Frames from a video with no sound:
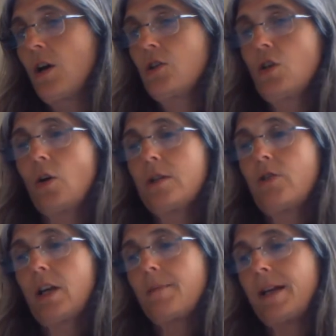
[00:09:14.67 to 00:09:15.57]
So it's
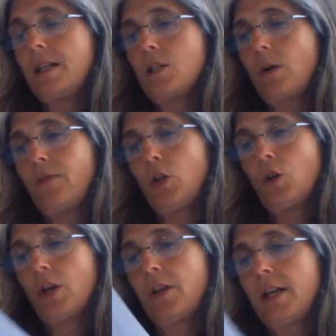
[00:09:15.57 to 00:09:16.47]
recommended to have a
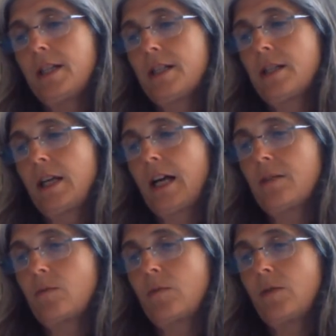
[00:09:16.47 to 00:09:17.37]
look at this.
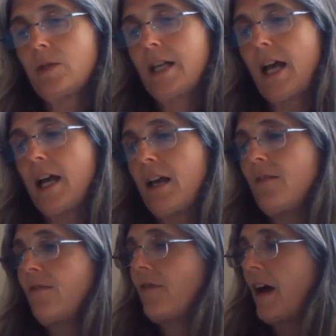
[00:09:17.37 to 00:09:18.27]
They're
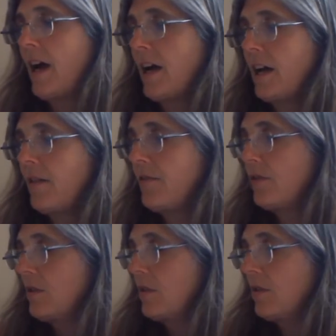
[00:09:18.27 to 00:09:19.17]
saying 5